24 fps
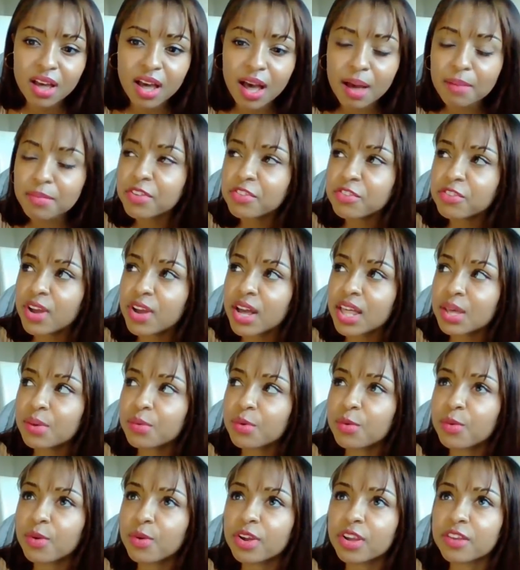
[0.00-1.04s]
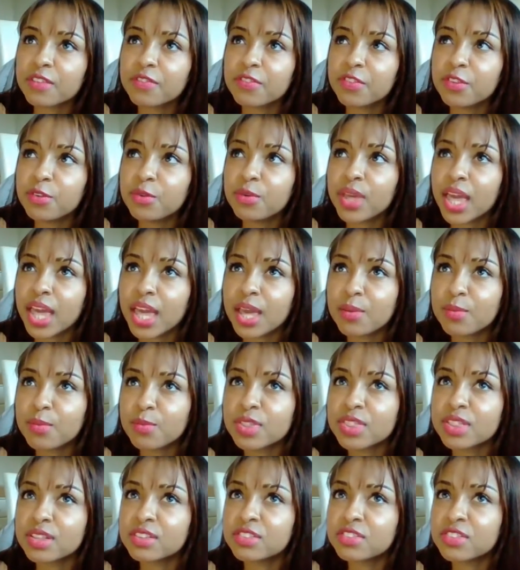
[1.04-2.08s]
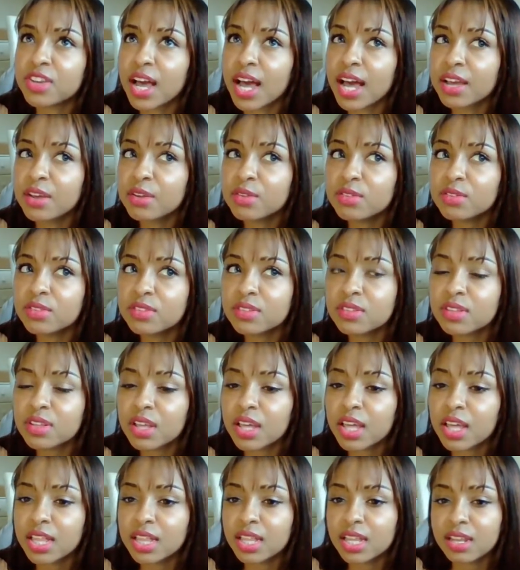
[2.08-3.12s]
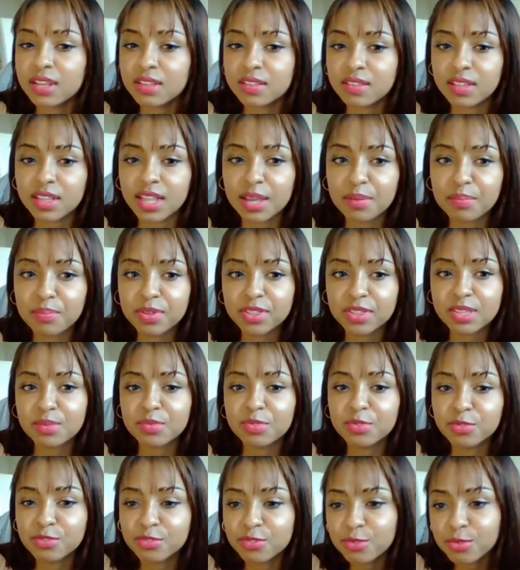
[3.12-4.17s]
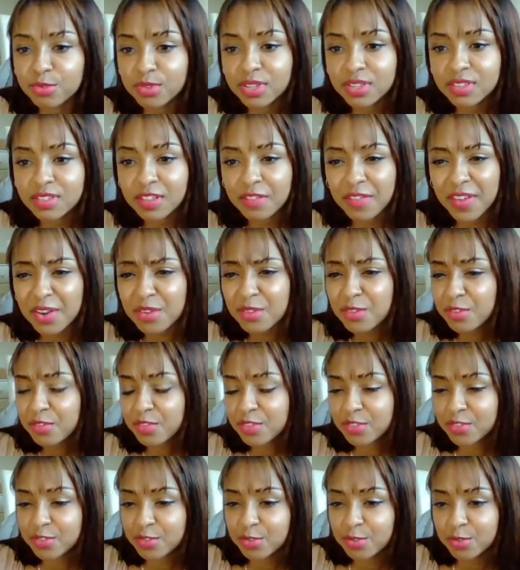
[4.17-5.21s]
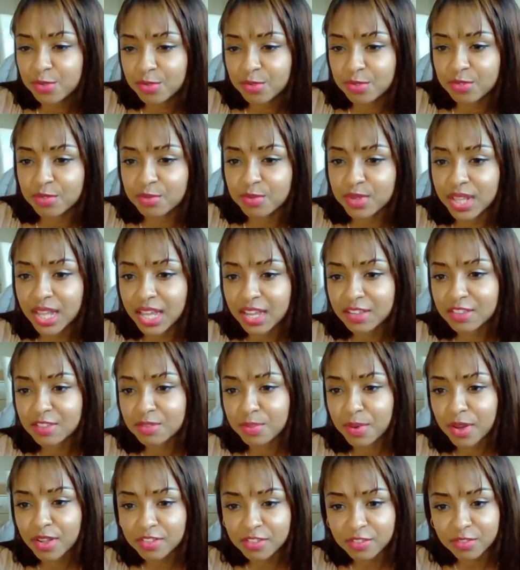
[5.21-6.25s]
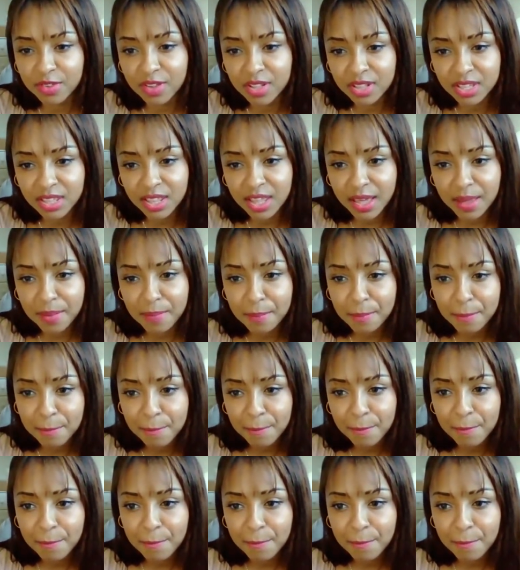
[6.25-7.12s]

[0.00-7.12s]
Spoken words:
I'm not sure how that would work if you came with a child and needed to like put them through school and stuff. I don't know if the schools would like sponsor all of that.